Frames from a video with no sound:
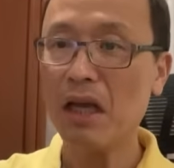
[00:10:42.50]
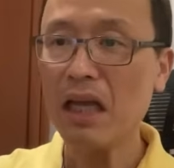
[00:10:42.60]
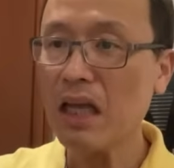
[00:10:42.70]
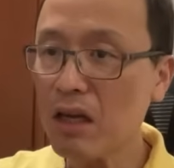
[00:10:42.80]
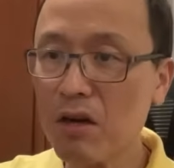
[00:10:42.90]

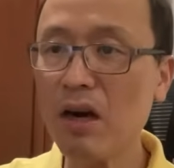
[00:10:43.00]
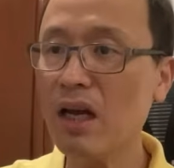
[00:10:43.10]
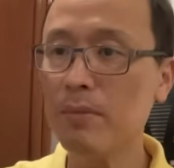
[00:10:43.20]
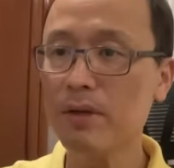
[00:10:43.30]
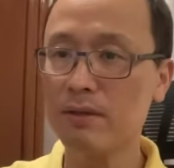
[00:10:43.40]

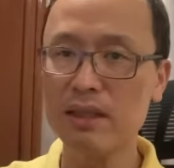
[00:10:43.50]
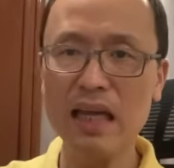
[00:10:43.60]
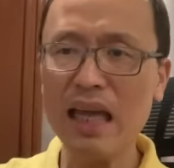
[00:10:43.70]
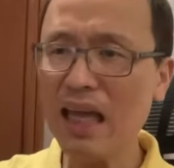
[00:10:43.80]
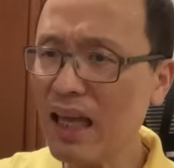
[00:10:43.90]
Incredible,
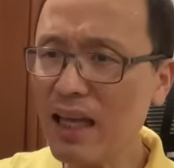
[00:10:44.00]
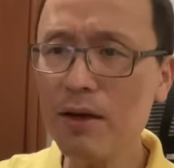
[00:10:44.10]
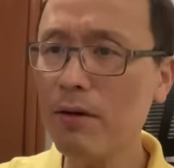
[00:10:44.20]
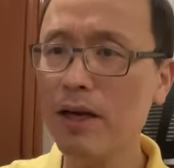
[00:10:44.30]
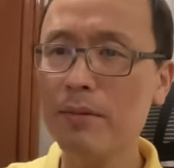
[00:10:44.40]

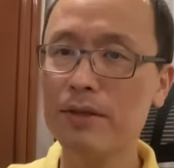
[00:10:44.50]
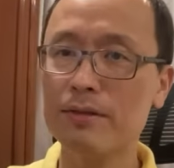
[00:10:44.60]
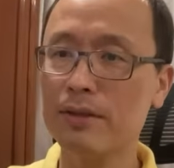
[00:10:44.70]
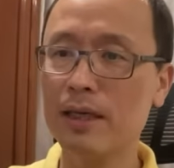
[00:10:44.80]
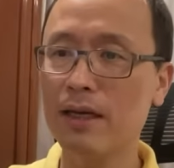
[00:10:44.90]

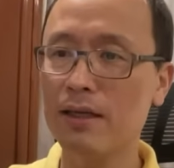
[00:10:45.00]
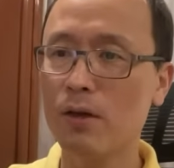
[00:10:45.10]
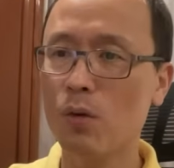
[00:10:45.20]
yeah.